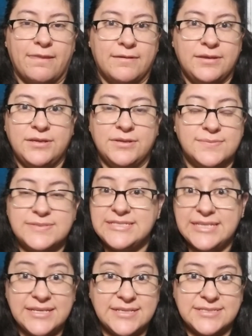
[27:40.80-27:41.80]
you know,
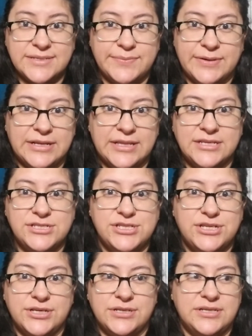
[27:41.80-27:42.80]
sitting somewhere, like she
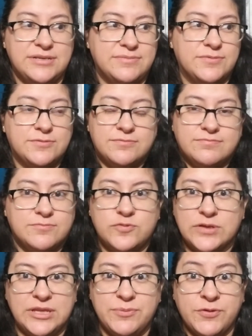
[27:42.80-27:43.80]
couldn't
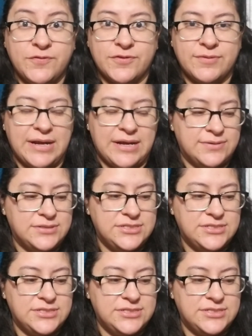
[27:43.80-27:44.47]
really move around.